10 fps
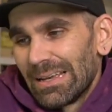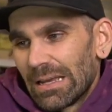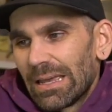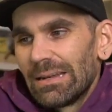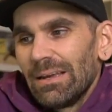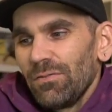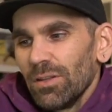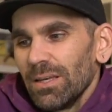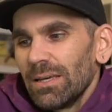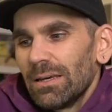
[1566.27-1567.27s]
Okay,
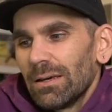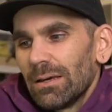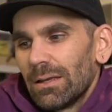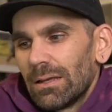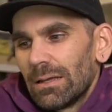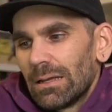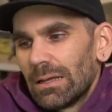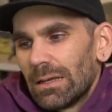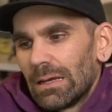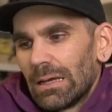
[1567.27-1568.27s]
definitely
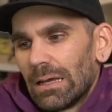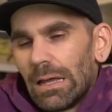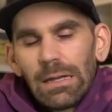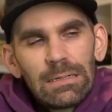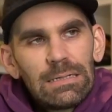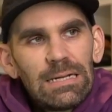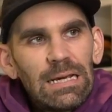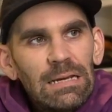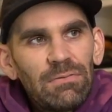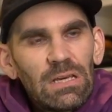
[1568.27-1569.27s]

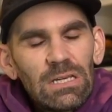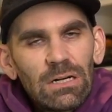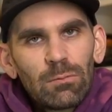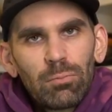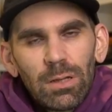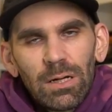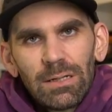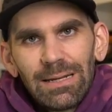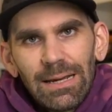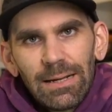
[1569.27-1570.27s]
Dave Youngblood